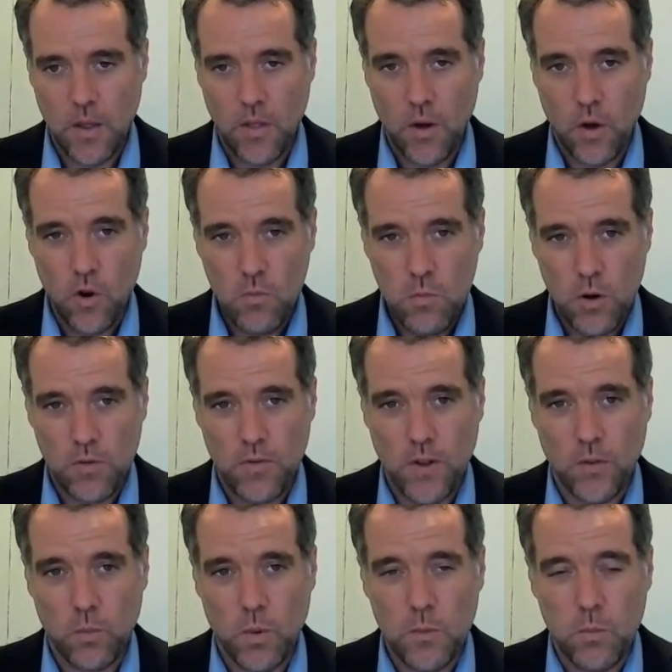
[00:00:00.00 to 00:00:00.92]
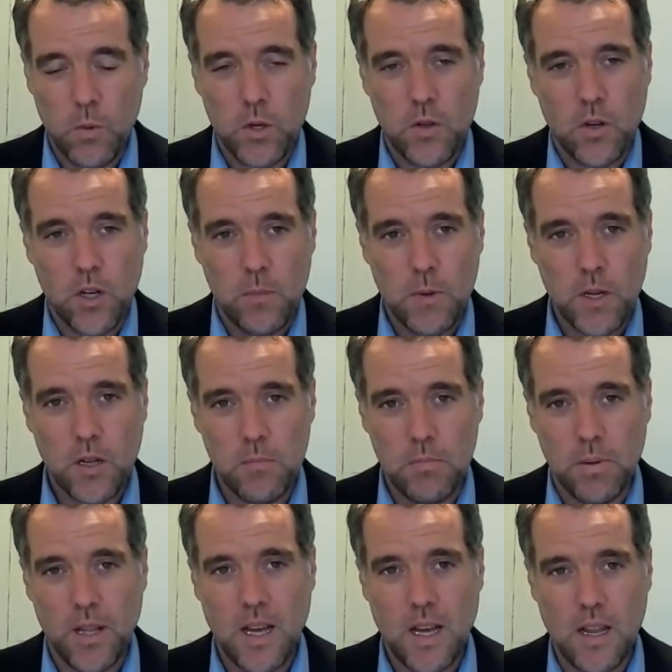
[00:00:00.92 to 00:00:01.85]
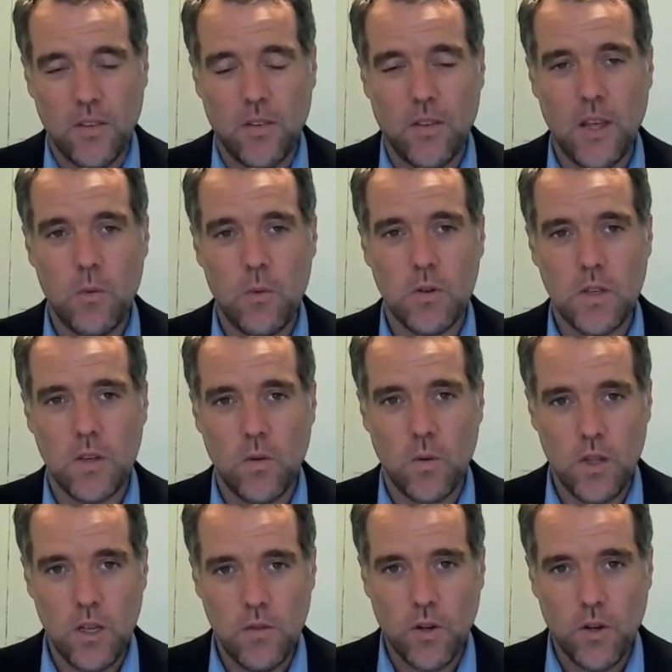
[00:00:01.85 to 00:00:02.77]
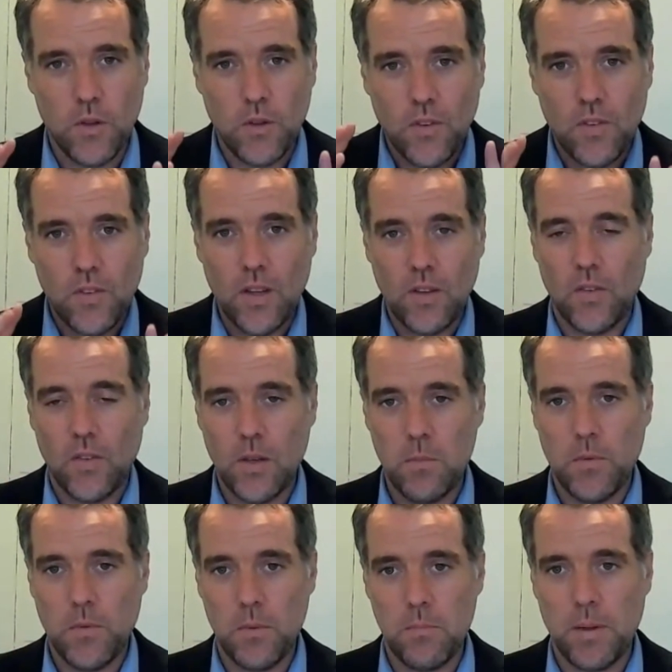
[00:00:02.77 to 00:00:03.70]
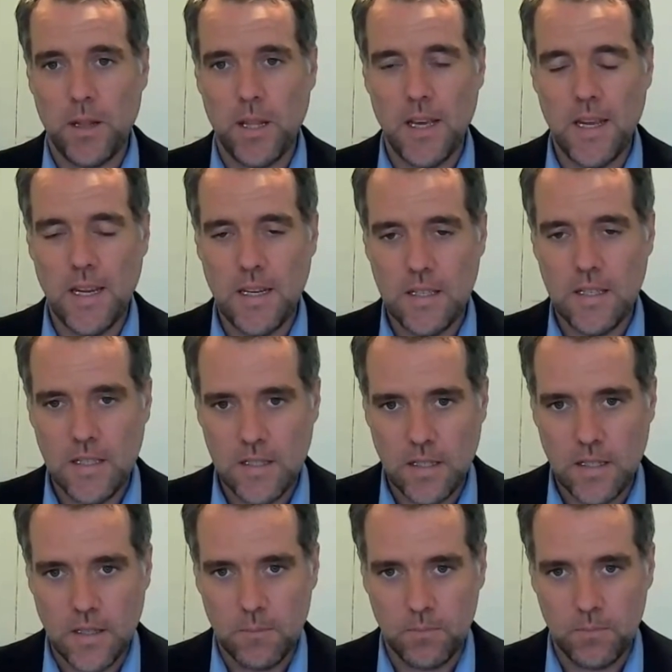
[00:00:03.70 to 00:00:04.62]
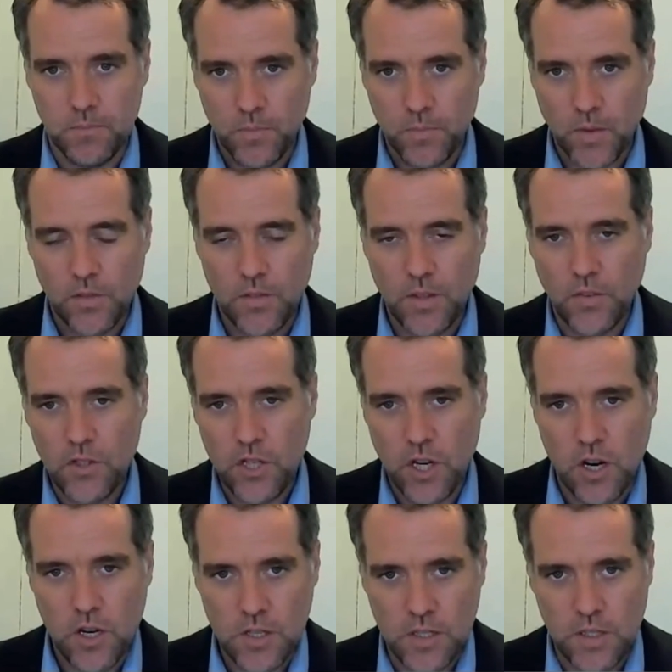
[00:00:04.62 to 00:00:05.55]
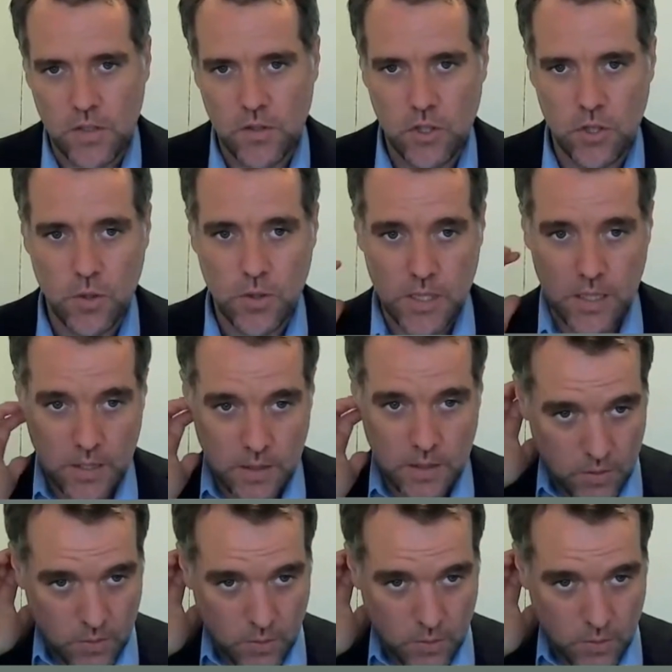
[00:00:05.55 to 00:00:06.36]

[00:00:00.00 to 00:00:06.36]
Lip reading: The Home Office, when we're talking about compliance, they want to know that you've got systems in place to discharge these duties.